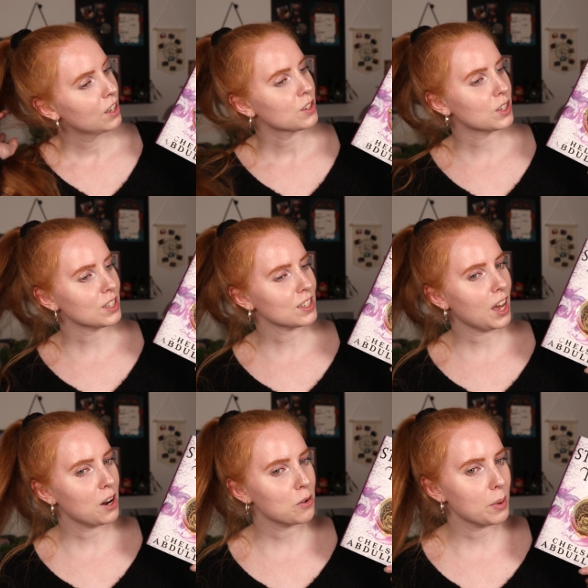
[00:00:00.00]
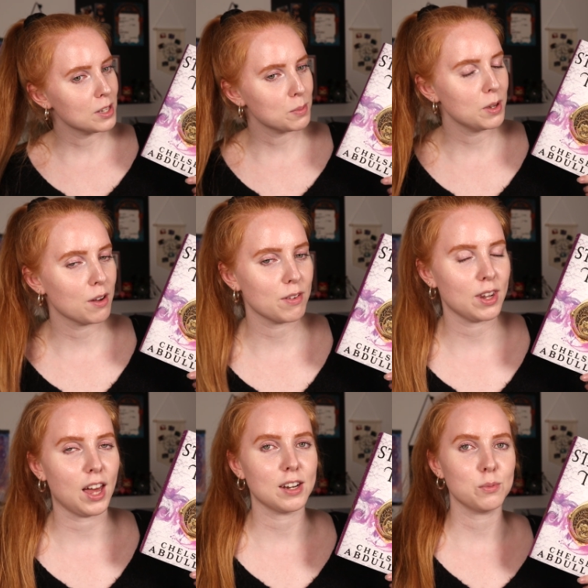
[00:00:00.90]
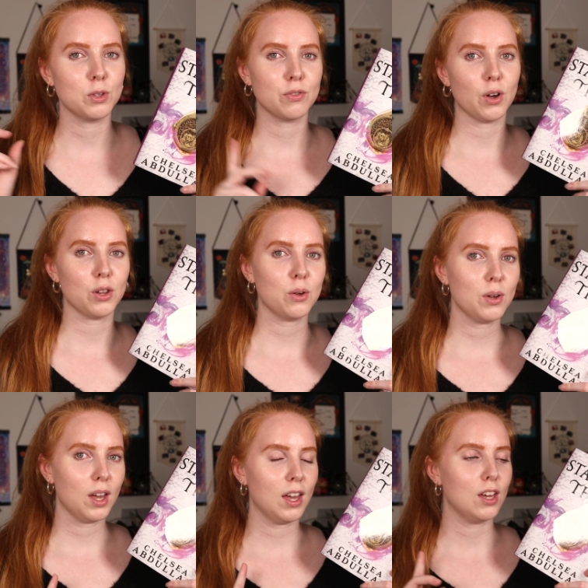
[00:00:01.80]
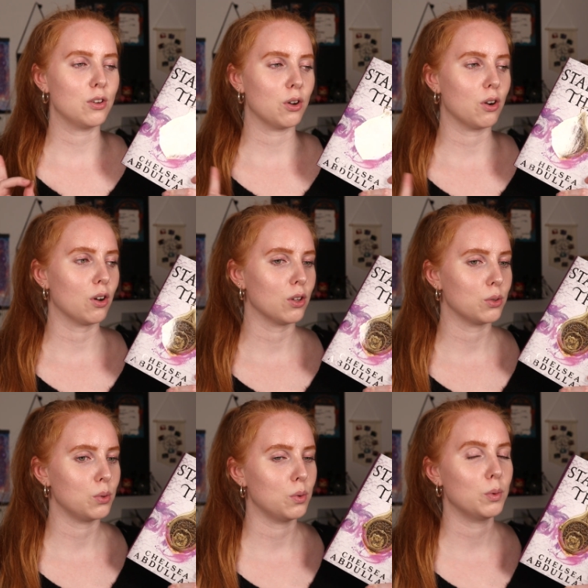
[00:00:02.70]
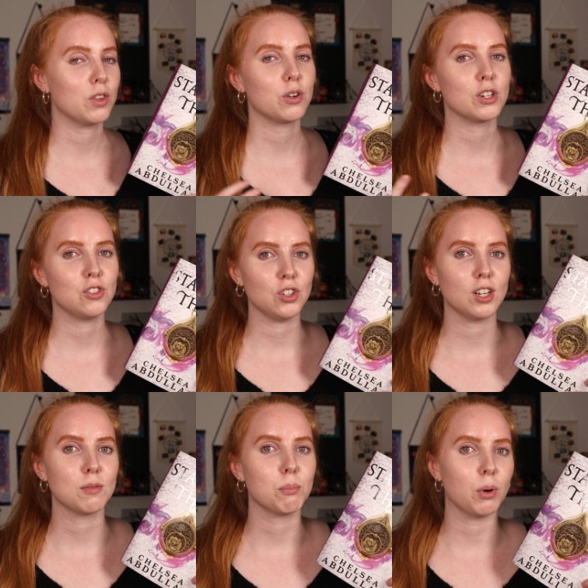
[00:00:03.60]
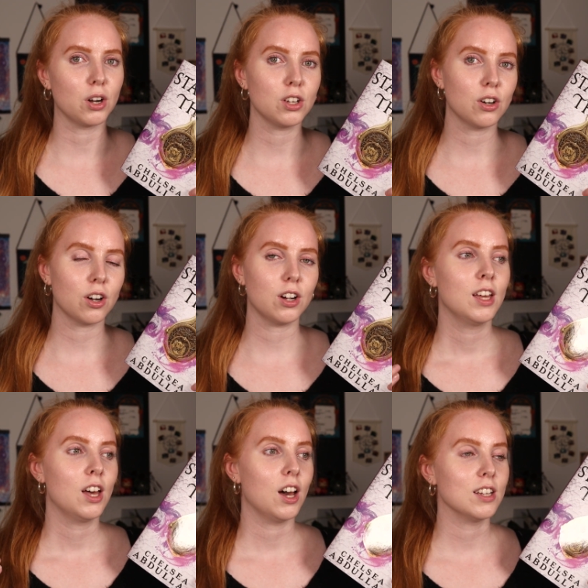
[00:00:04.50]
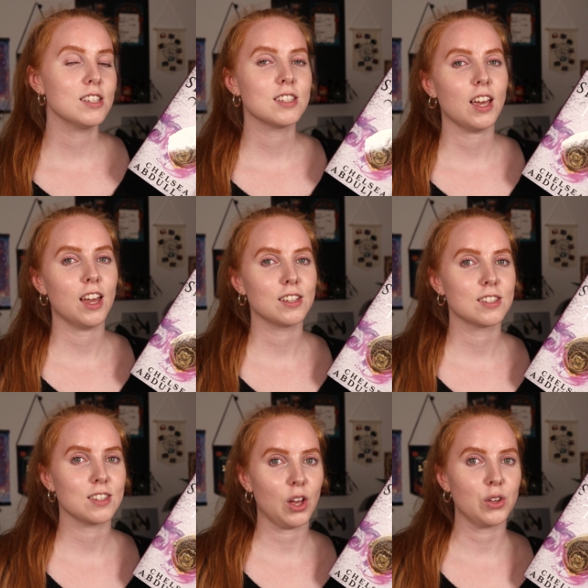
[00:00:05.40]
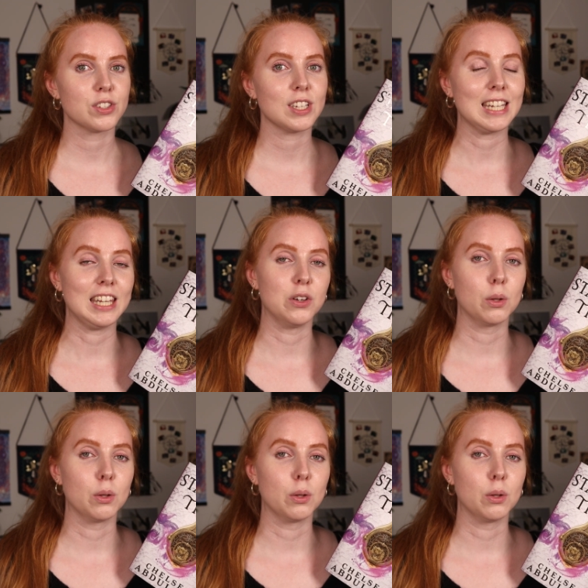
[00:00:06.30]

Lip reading: So this kind of reminds me of Aladdin. We follow a girl who, with her djinn bodyguard, hunts and sells illegal